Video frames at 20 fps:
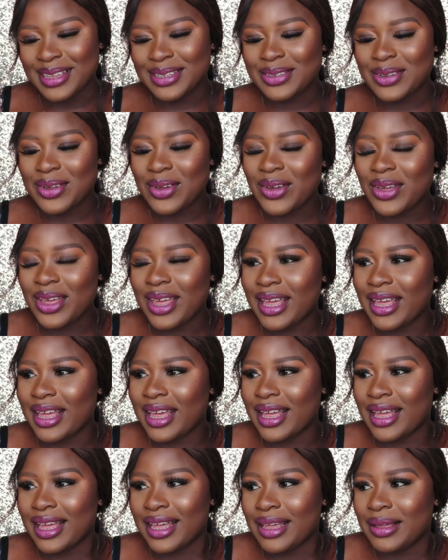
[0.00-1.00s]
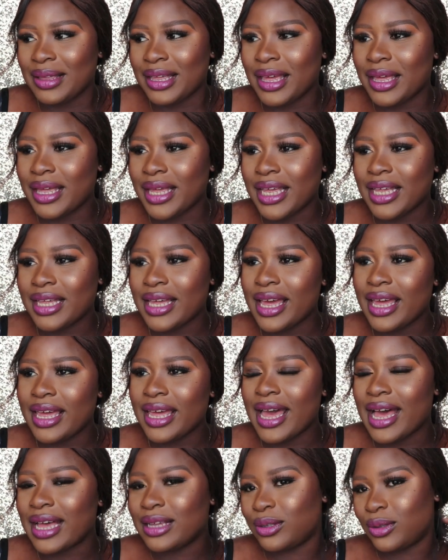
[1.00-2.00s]
So
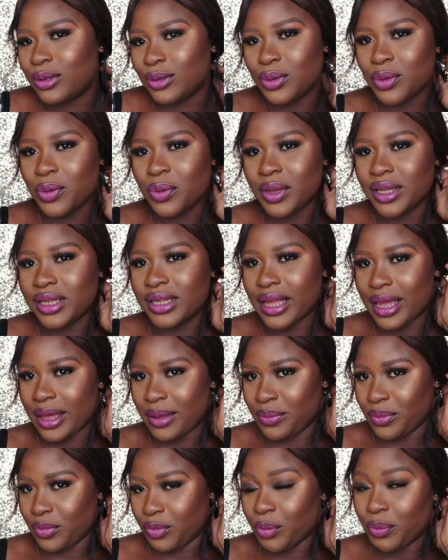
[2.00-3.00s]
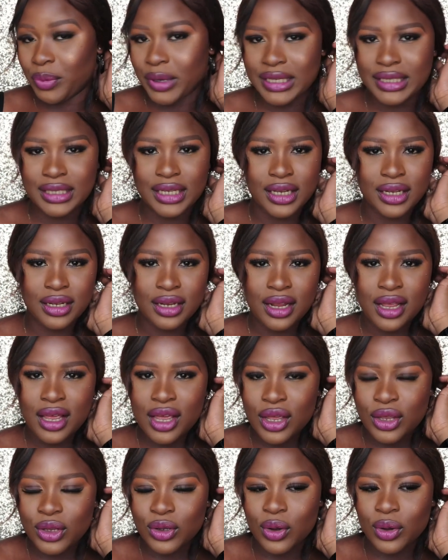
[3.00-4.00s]
it has to do with replacing
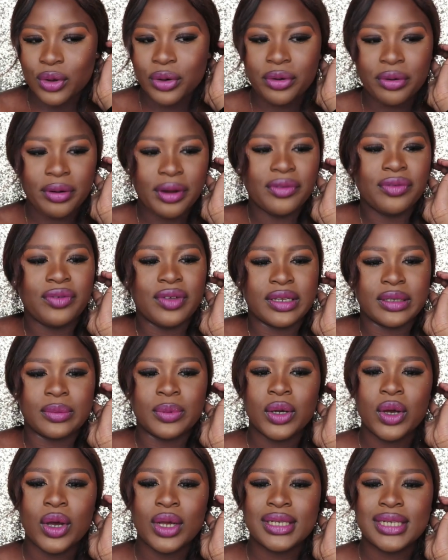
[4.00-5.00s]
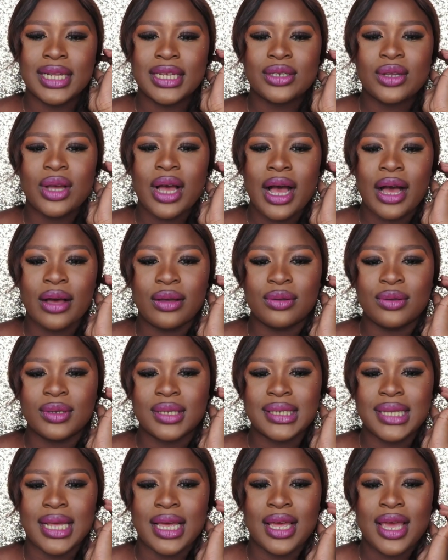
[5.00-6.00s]
your cravings, because there's not how you
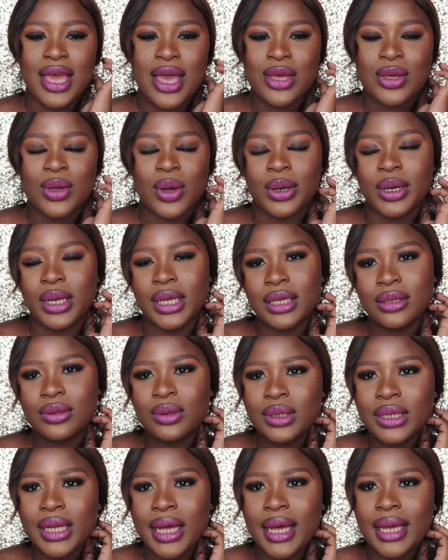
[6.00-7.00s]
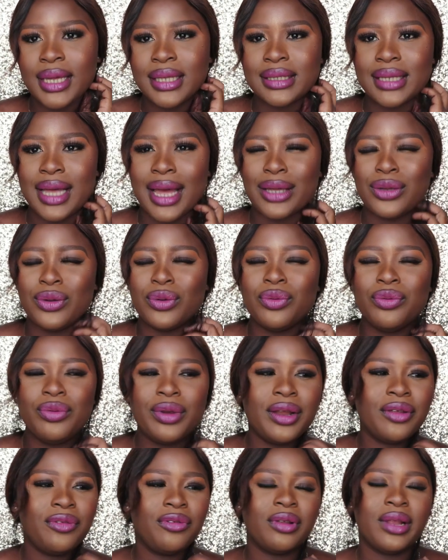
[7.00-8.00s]
say you're on a keto diet and you
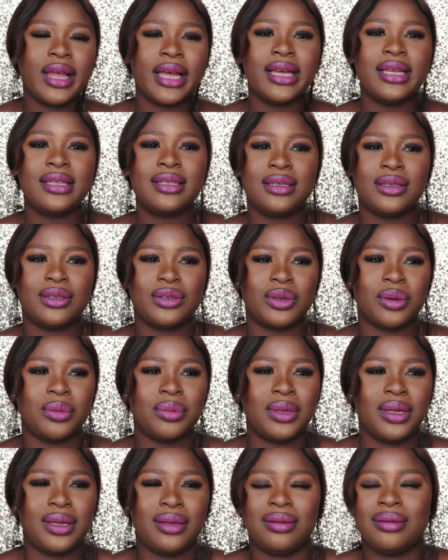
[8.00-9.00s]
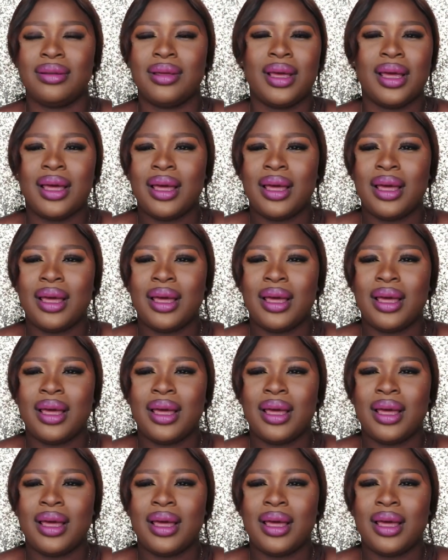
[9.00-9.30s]
really feel like eating something.